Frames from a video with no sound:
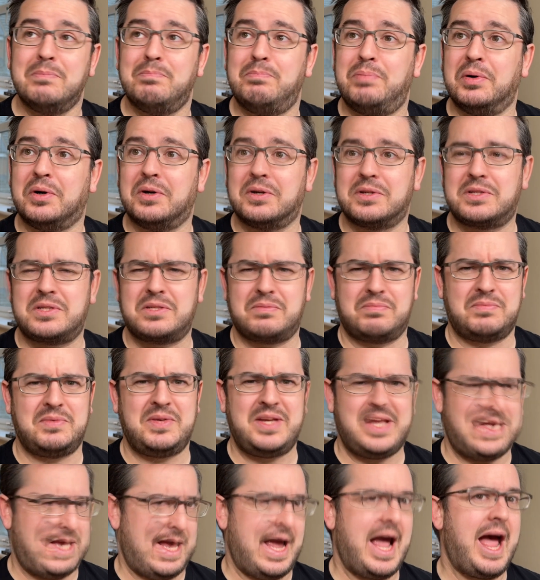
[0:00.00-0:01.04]
But
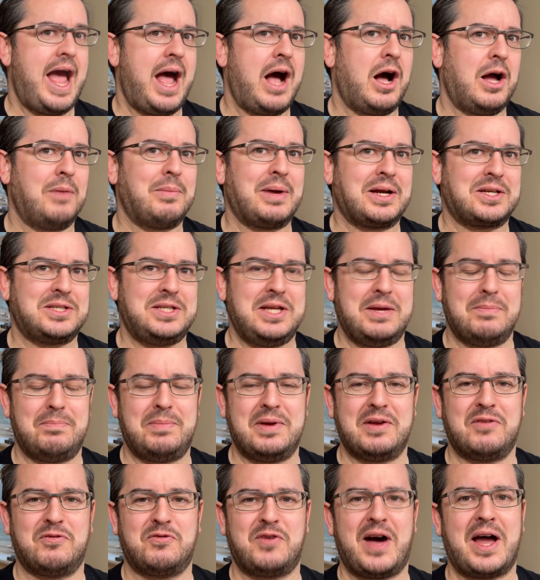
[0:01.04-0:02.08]
yeah, I'm actually a
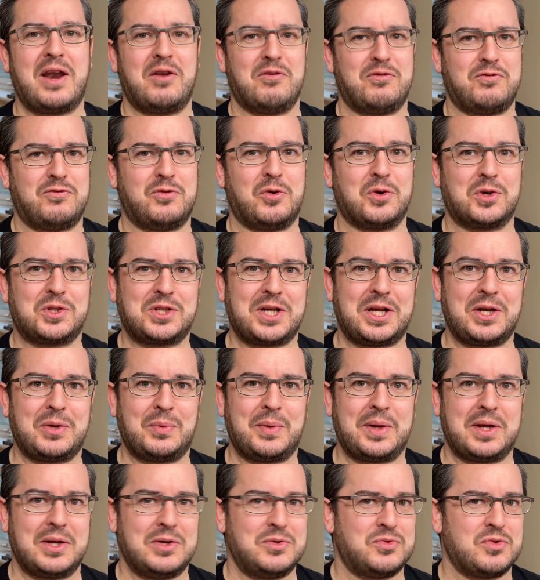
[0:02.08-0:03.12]
big fan of
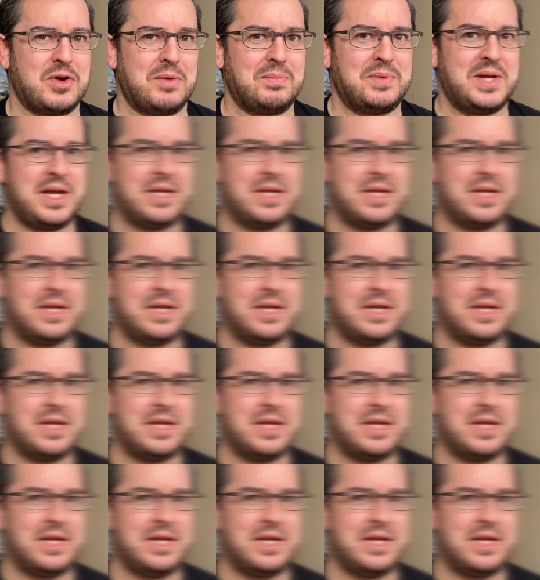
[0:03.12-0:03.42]
foreshadowing and dropped